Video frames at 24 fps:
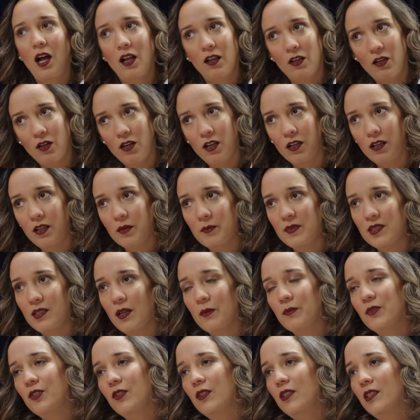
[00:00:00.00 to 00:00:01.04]
Alcohol
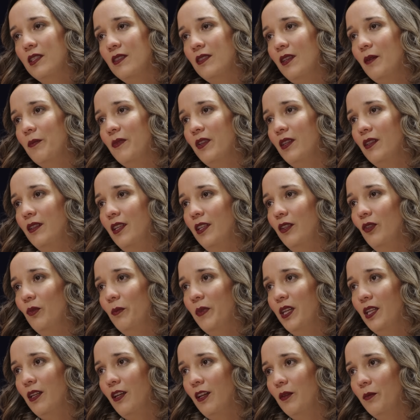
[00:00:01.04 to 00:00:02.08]
consumption is something that you
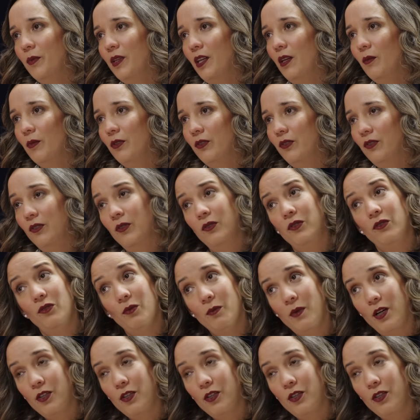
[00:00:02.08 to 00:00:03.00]
may not be able to do too